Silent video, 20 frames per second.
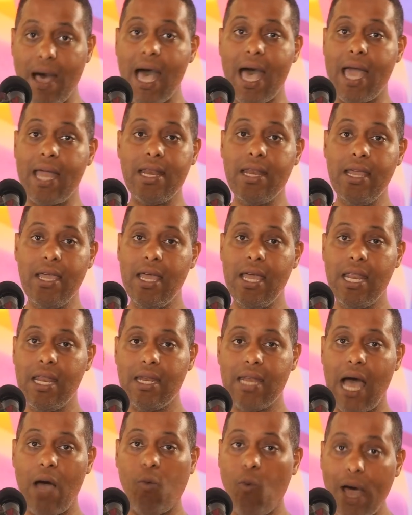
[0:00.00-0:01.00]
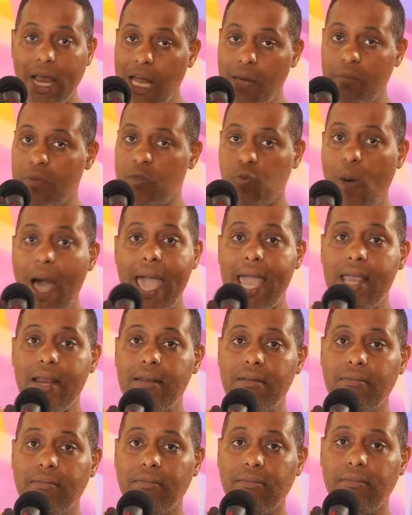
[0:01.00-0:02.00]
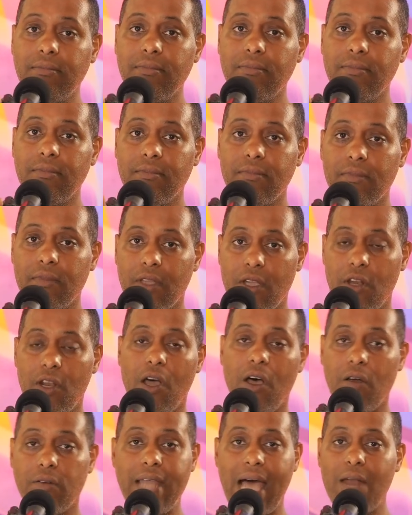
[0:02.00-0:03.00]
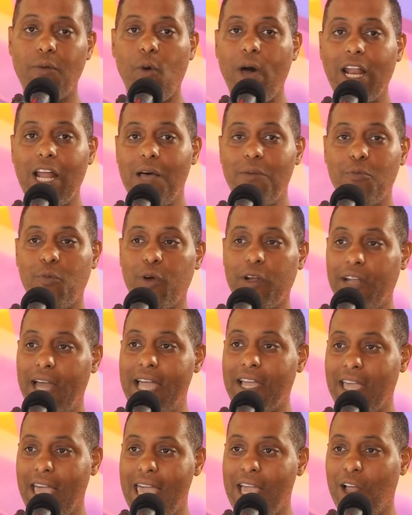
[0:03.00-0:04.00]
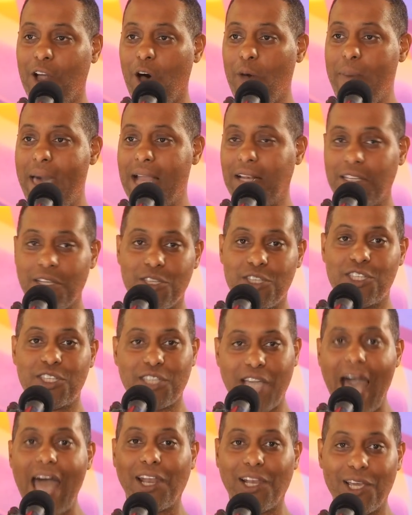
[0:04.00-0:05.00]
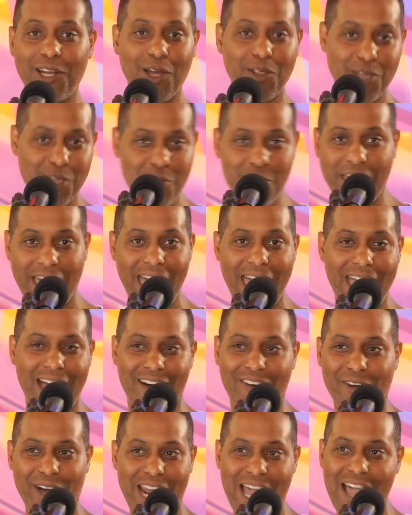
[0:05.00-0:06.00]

in mind, not one of them was white. You know, not one of them were like, hey, go back to Scotland or the U K or